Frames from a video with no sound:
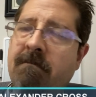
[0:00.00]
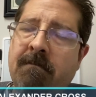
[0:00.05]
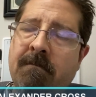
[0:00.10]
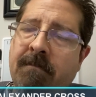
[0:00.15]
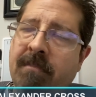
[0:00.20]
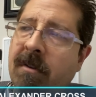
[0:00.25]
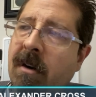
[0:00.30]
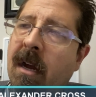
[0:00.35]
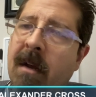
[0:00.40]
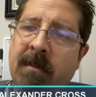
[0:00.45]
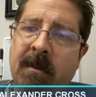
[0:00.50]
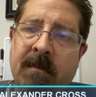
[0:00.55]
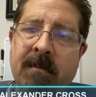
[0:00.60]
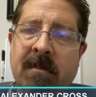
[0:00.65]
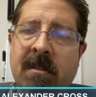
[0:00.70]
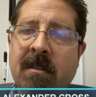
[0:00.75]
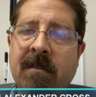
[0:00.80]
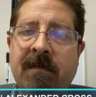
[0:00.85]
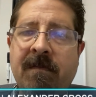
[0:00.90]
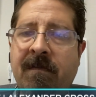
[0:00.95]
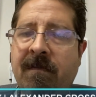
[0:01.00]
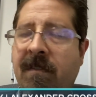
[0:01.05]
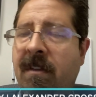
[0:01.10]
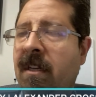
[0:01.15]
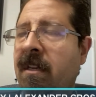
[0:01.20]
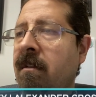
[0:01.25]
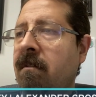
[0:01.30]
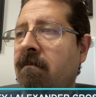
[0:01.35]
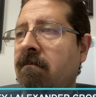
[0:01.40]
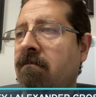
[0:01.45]
problems of
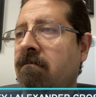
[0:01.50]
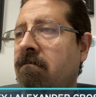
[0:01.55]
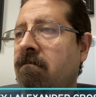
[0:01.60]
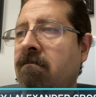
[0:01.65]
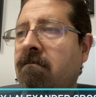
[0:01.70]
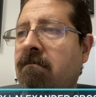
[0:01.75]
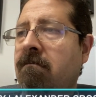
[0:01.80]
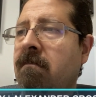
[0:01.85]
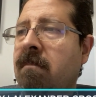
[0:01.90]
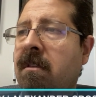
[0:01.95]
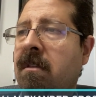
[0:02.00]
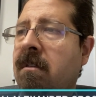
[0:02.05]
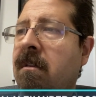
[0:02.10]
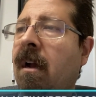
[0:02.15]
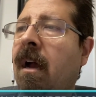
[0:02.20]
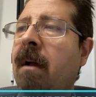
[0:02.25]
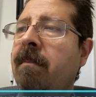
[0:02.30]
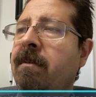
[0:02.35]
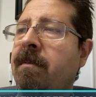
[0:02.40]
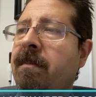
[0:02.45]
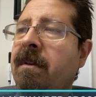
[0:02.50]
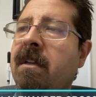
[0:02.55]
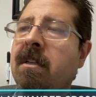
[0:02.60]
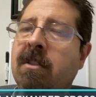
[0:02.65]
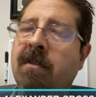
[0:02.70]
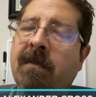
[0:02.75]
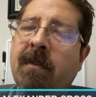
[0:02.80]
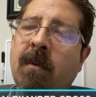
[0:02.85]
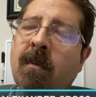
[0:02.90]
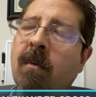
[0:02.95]
getting stopped
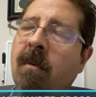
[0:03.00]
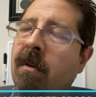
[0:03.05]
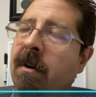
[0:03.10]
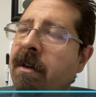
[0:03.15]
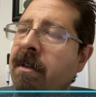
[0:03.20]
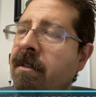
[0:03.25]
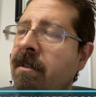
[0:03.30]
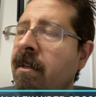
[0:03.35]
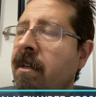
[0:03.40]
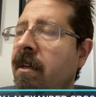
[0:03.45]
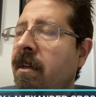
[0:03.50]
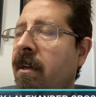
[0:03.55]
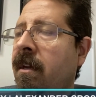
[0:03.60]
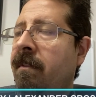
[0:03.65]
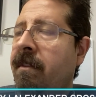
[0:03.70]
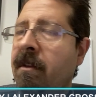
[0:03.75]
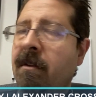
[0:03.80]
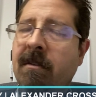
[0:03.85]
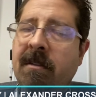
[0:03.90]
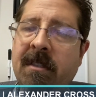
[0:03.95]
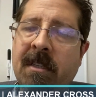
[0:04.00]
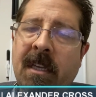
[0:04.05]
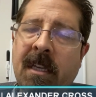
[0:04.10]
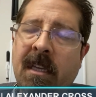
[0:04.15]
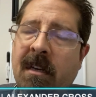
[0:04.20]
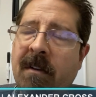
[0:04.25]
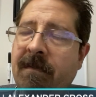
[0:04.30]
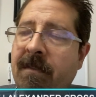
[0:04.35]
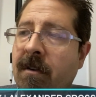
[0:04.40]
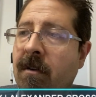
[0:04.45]
because of a warrant, and then you can
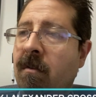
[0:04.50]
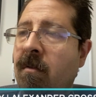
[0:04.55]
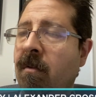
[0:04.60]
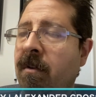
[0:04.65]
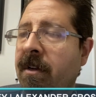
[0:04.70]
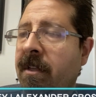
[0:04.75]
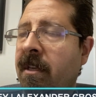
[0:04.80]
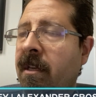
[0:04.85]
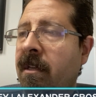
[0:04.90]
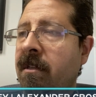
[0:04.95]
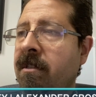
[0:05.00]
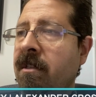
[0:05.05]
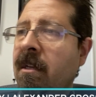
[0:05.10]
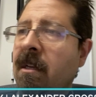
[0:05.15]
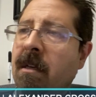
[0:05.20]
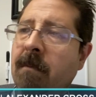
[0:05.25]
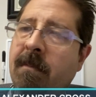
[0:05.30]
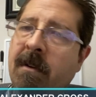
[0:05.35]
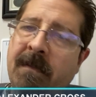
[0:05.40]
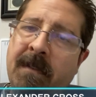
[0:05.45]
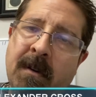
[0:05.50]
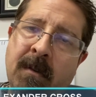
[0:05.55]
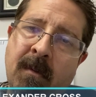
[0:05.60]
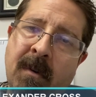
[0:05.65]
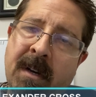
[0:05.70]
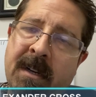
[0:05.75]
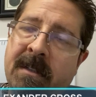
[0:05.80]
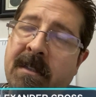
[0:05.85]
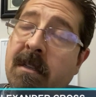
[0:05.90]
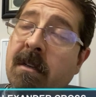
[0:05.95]
take care of your court case. But if you don't
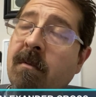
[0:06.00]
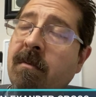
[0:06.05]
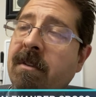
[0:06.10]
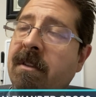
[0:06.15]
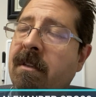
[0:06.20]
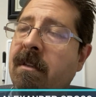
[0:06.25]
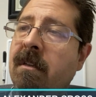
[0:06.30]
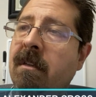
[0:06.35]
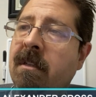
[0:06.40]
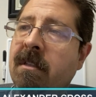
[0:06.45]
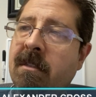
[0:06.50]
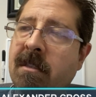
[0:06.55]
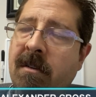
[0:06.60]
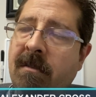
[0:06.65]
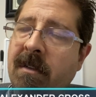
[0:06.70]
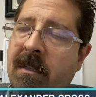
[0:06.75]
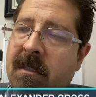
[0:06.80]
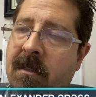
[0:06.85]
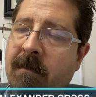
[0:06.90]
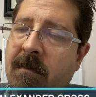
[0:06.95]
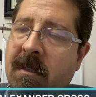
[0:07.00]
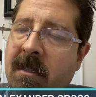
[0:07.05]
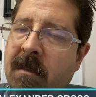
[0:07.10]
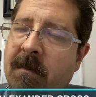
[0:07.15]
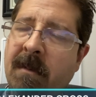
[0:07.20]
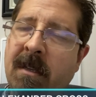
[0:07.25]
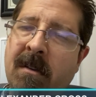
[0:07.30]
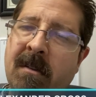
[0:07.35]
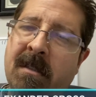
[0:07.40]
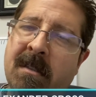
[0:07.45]
want to deal with it, considering it's a
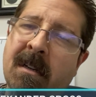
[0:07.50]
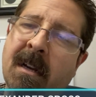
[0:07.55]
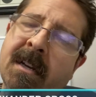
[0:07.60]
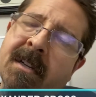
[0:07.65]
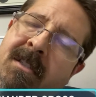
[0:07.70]
misdemeanor, it's not